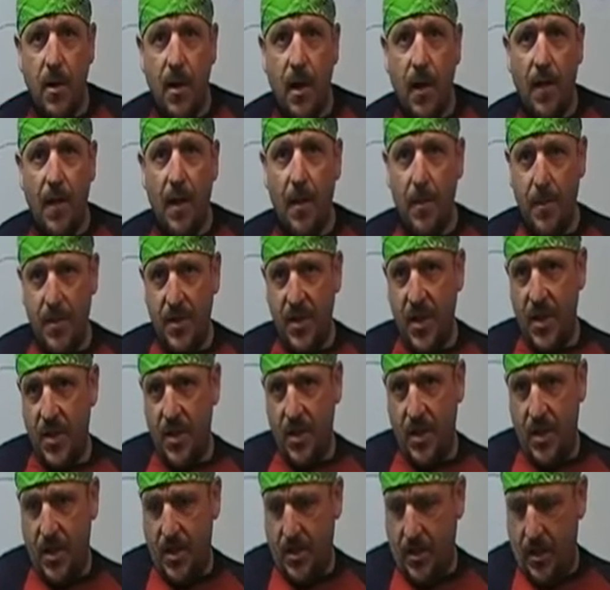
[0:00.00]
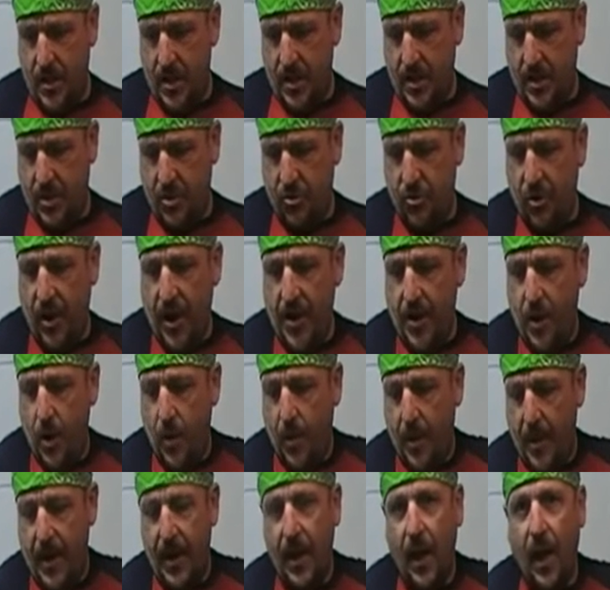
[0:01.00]
And that position is straight
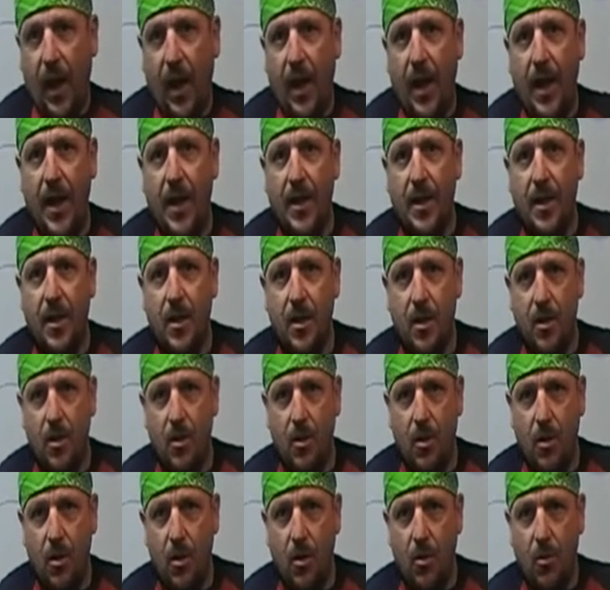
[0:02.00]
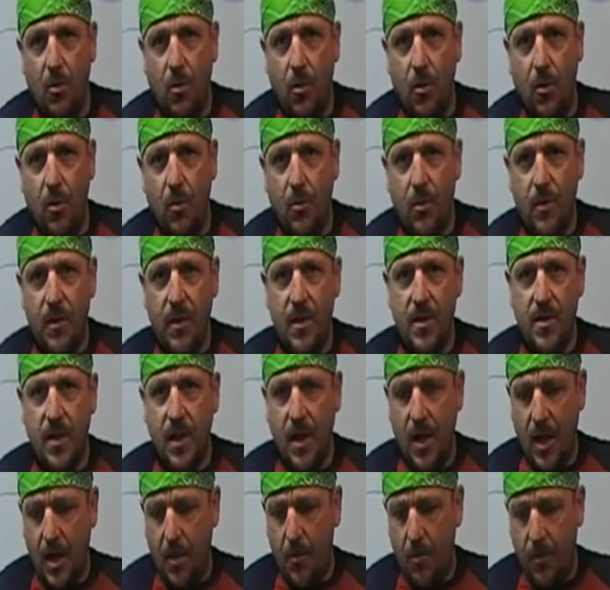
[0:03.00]
up in line with this
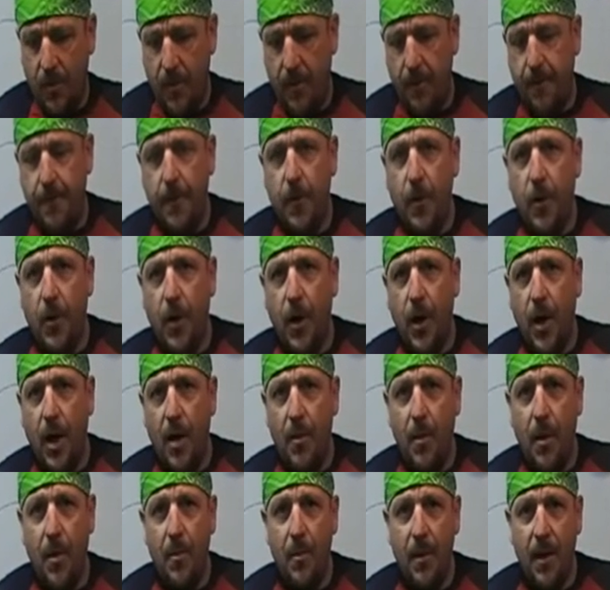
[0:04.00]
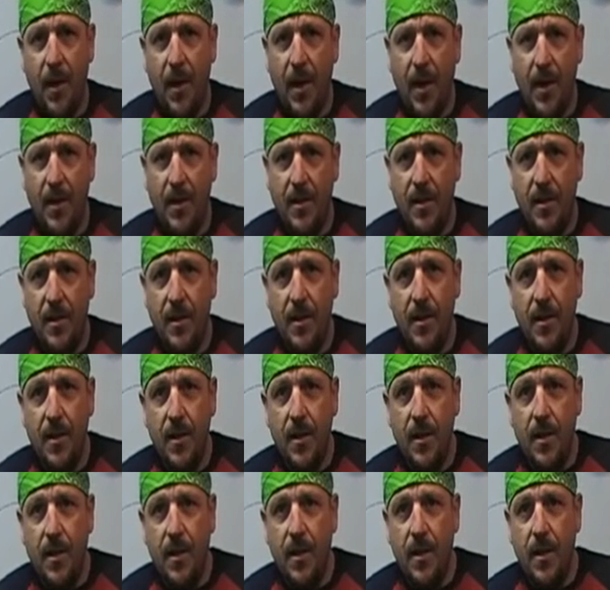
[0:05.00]
arm, with the forearm behind
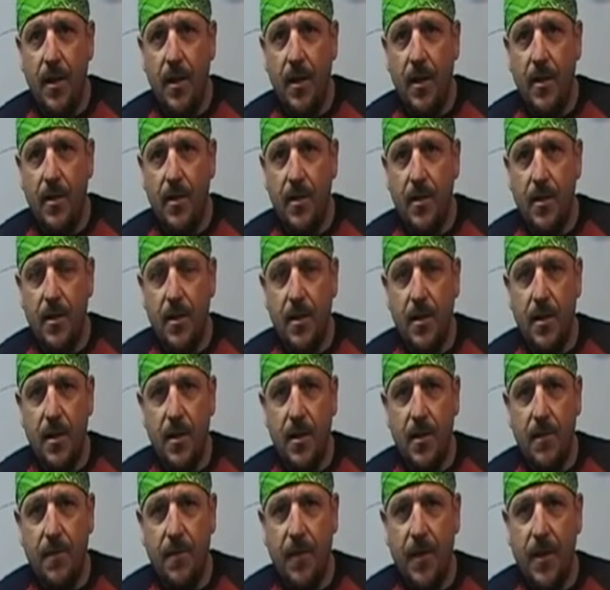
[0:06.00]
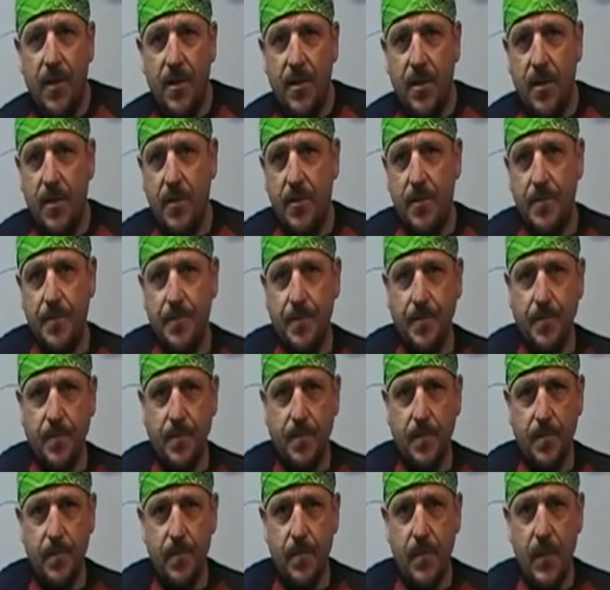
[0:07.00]
the fist.
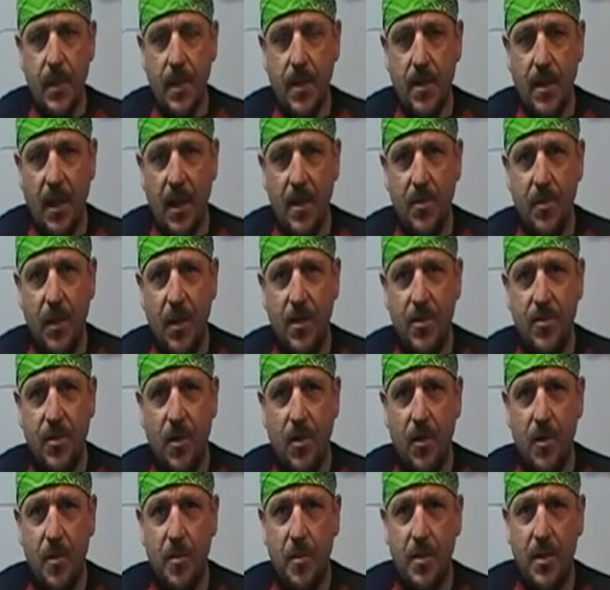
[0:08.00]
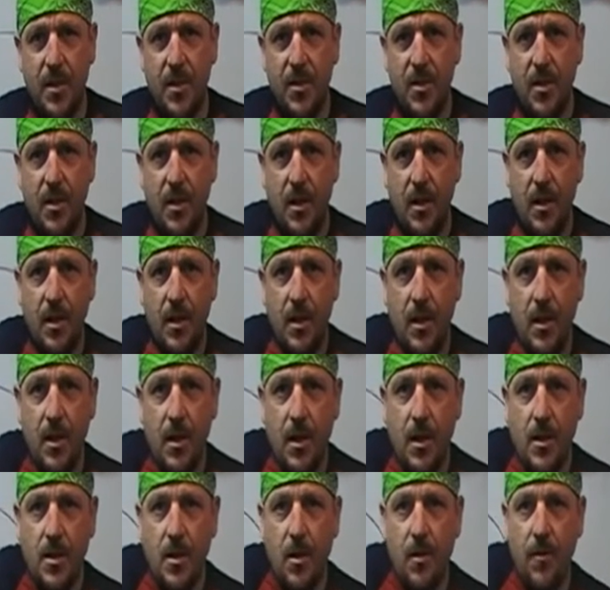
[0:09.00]
That's my strongest position.
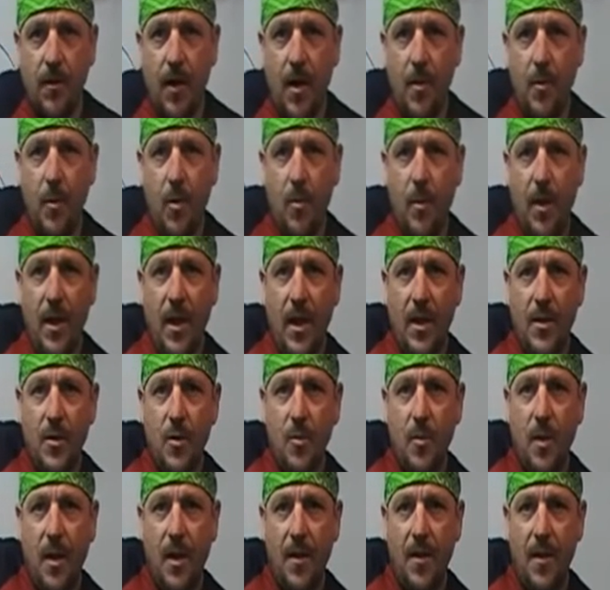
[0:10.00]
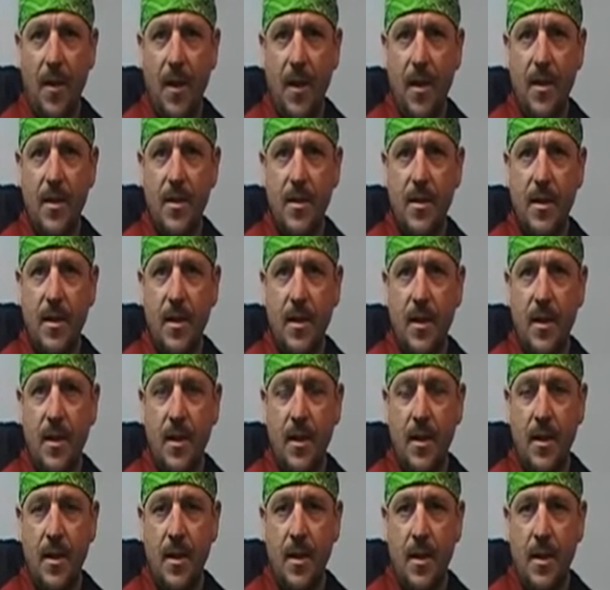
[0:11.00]
So if I pull my hand up like this,
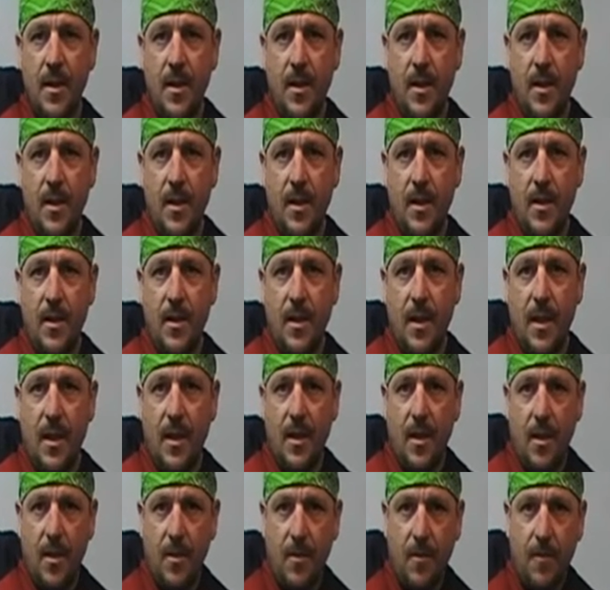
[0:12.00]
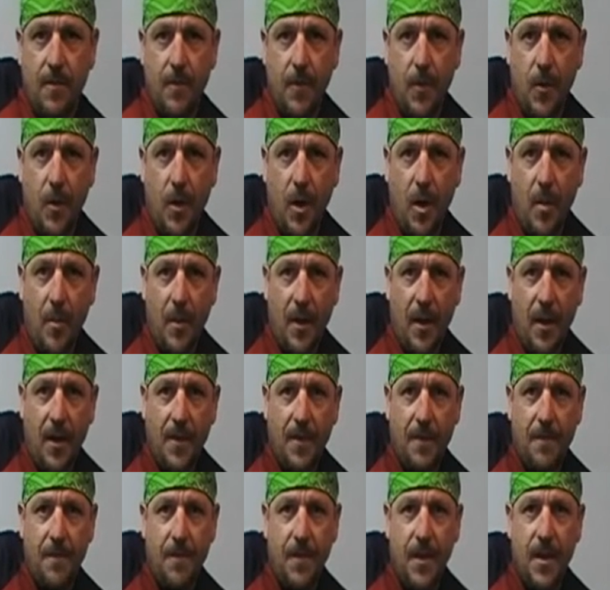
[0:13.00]
then the forearm
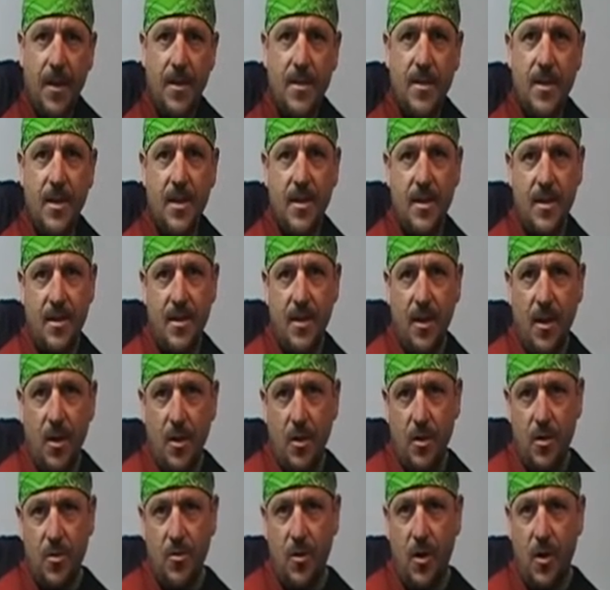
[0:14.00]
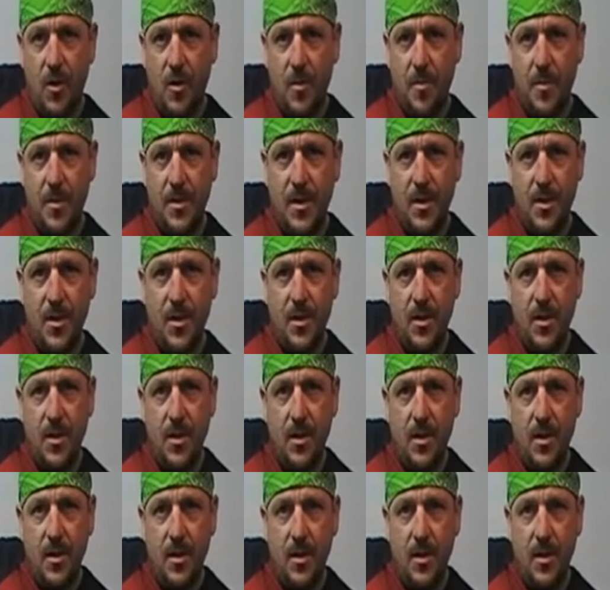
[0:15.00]
behind the fist is still the strongest position.